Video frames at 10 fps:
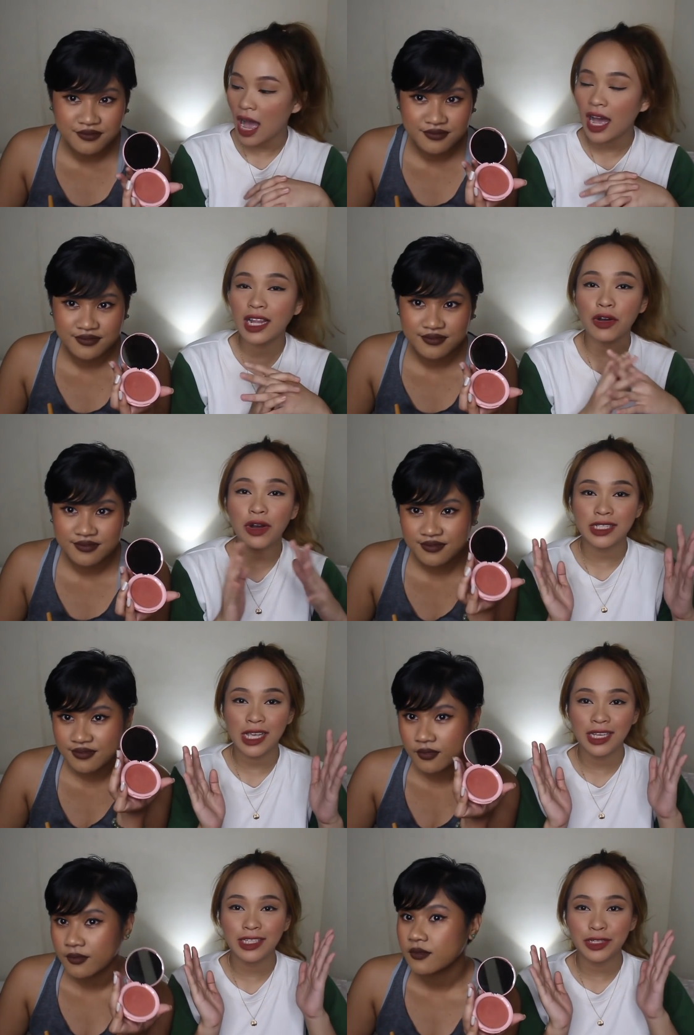Speaker 1: Akala ko
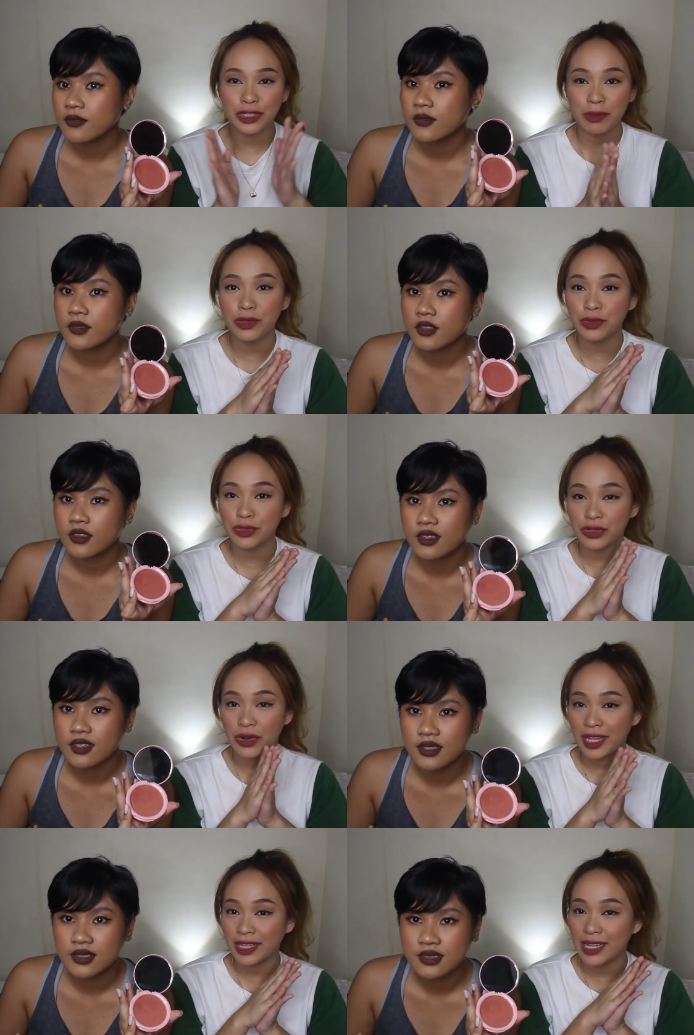kasi hindi ko siya
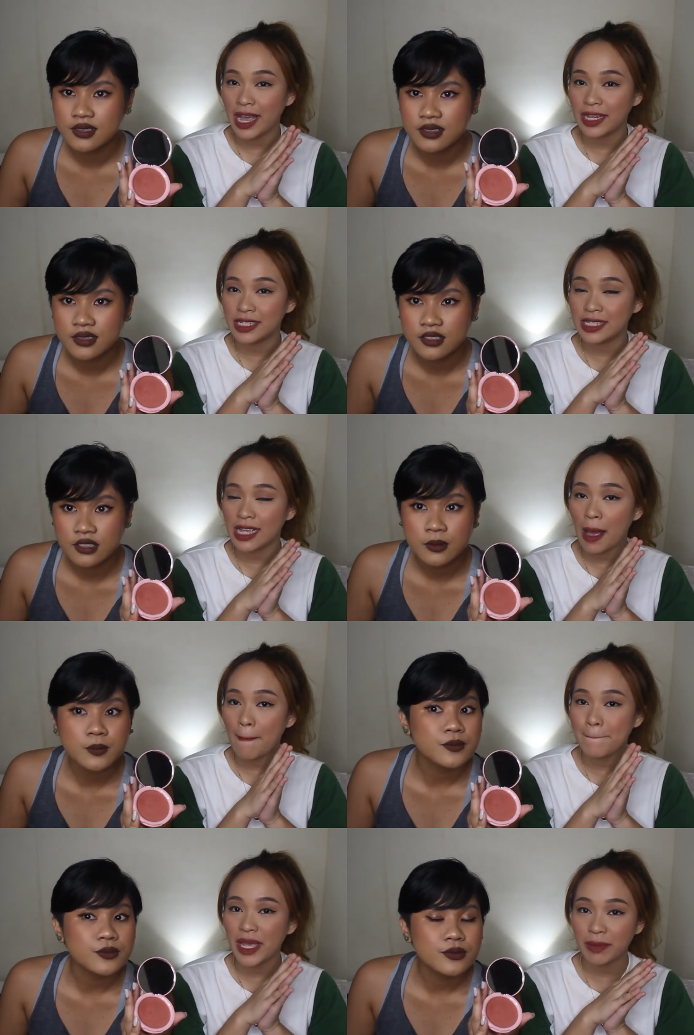magugustuhan dahil sa
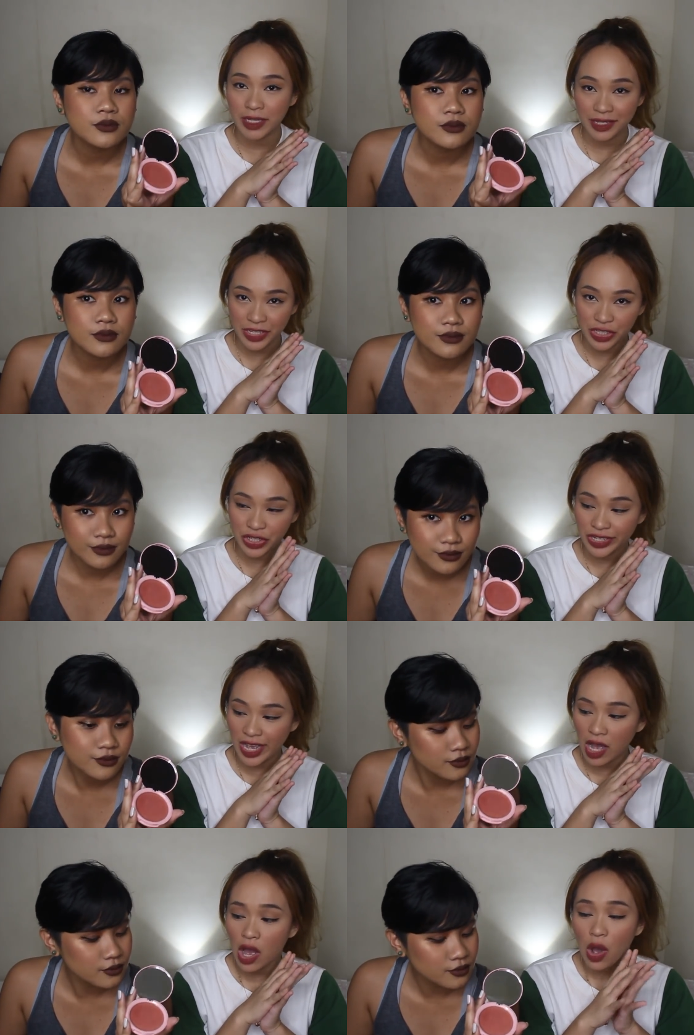pigmentation
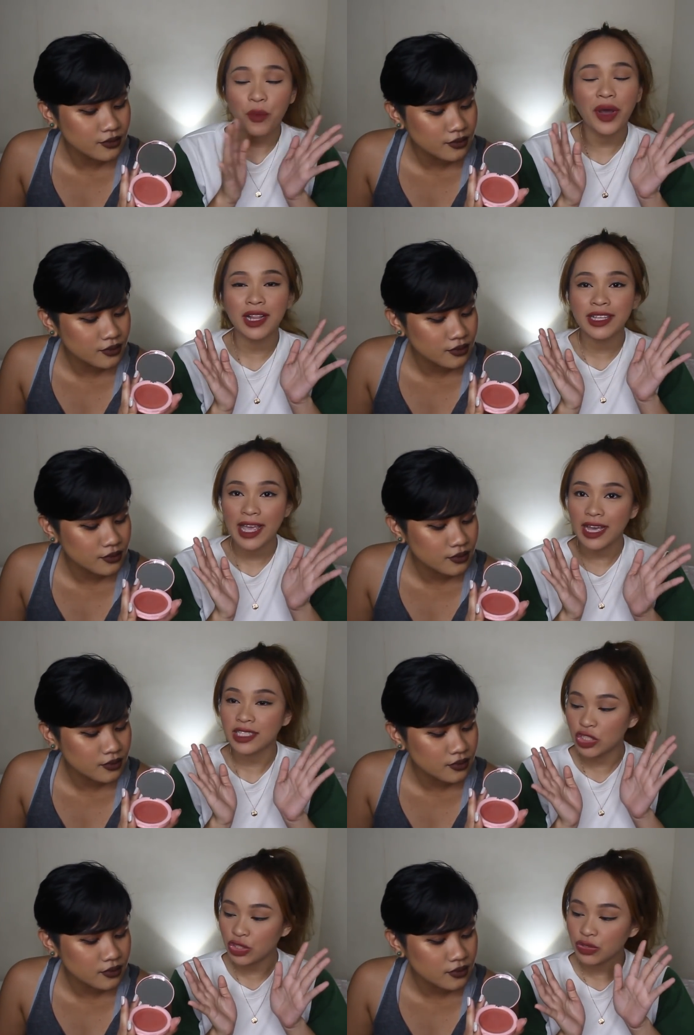niya. Well,
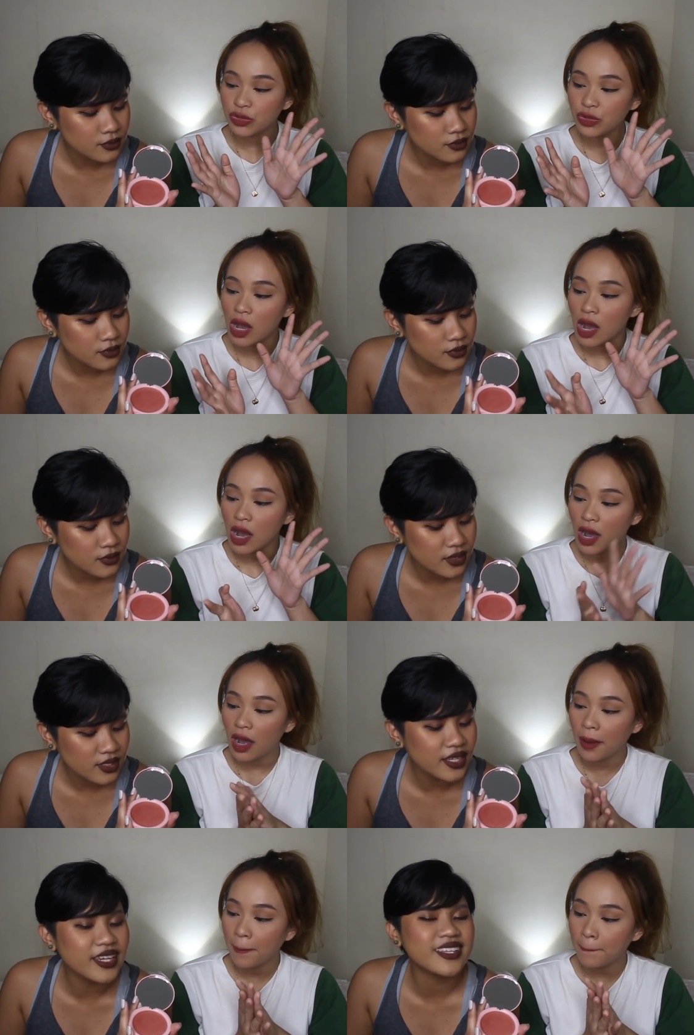yes, true.
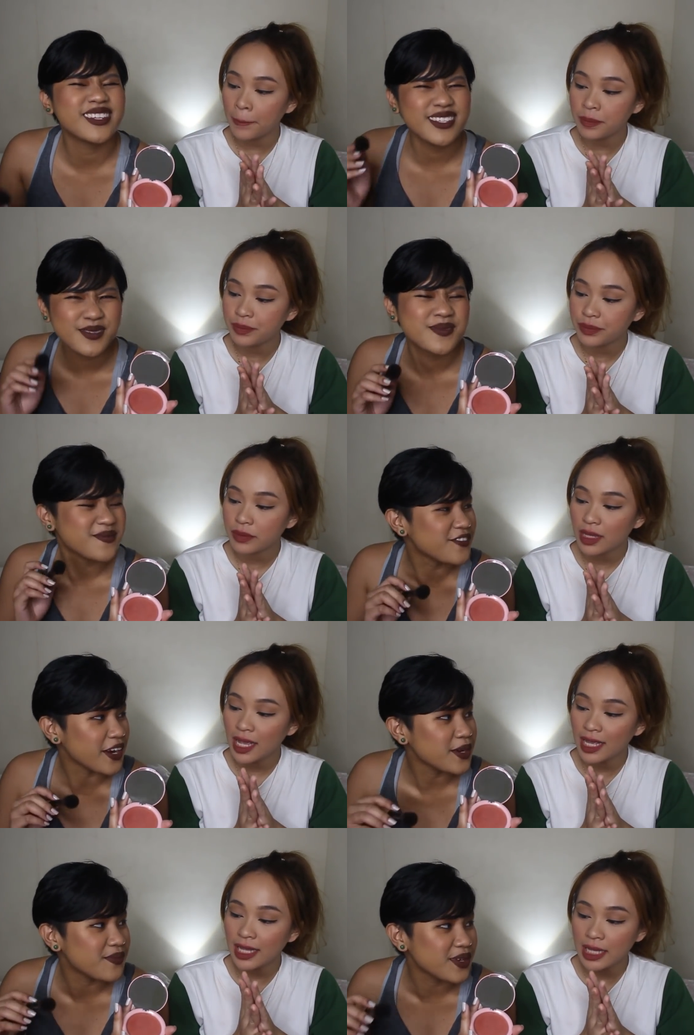
Speaker 2: Um, it is
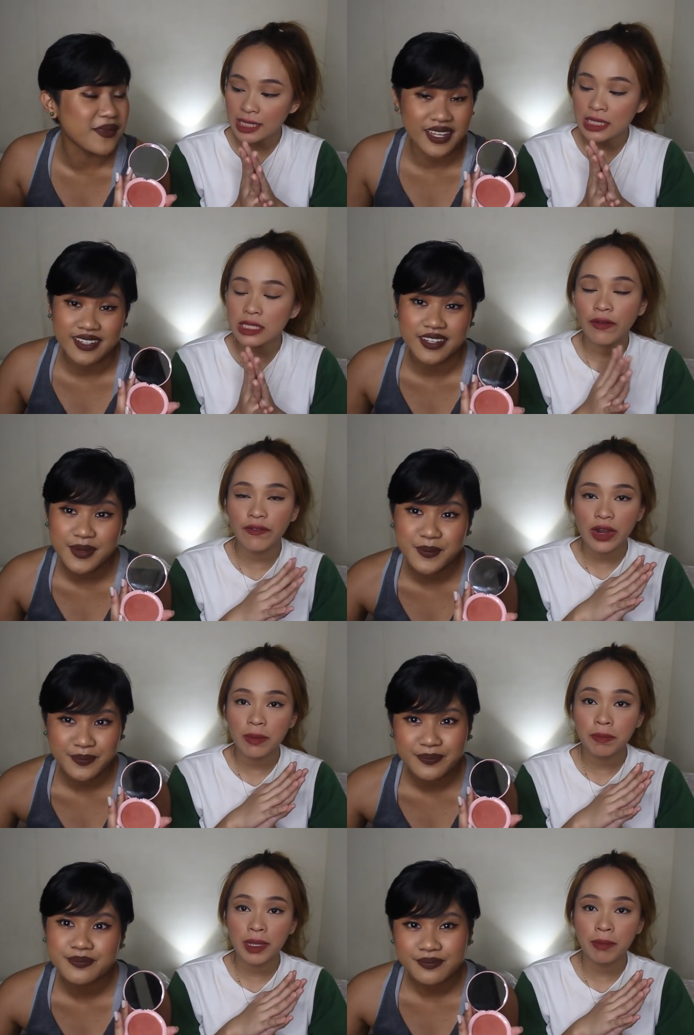
Speaker 1: very, it is
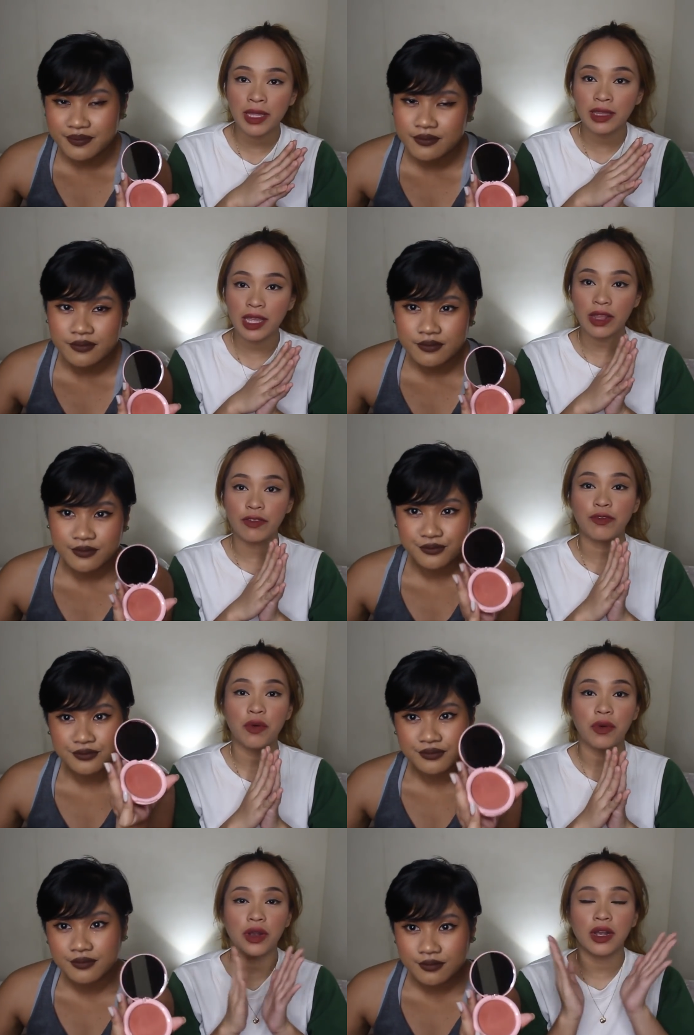very pigmented
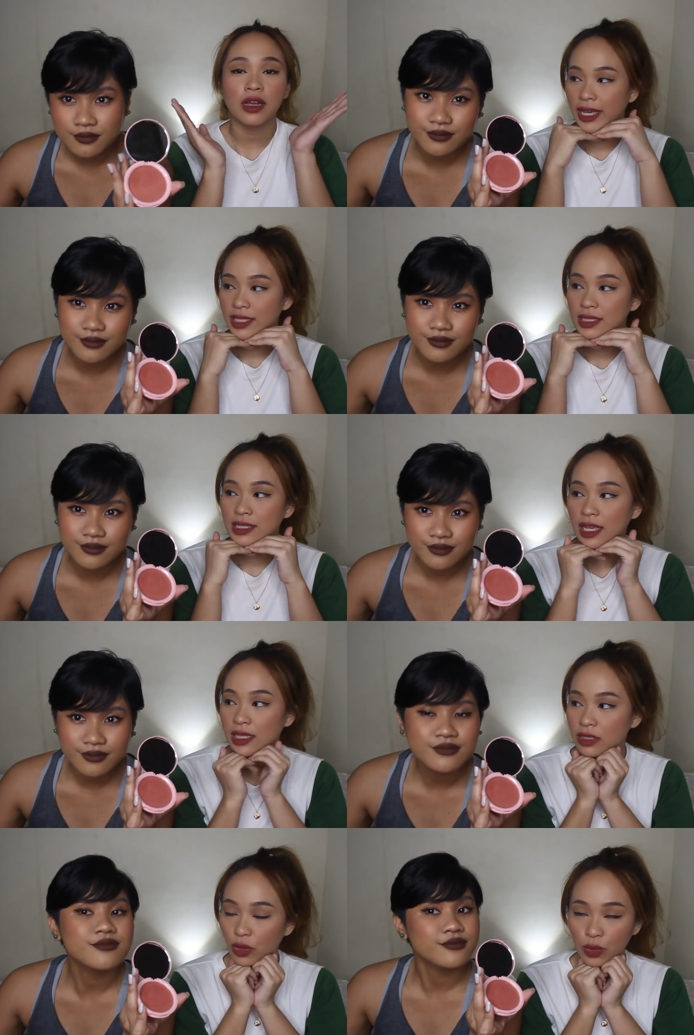for my
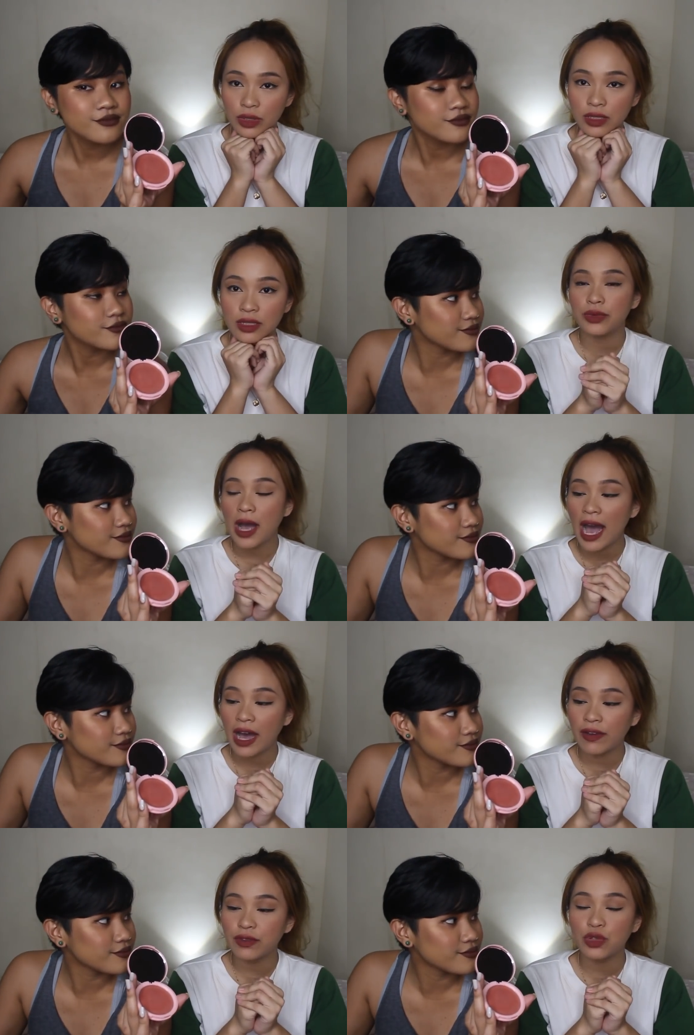skin tone. You
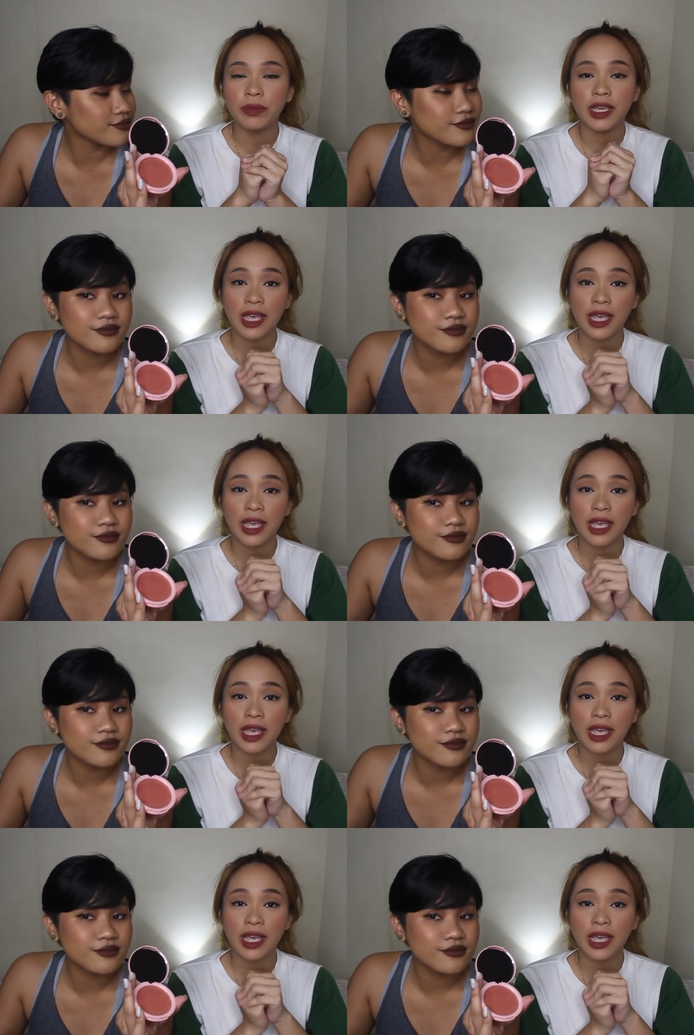have to be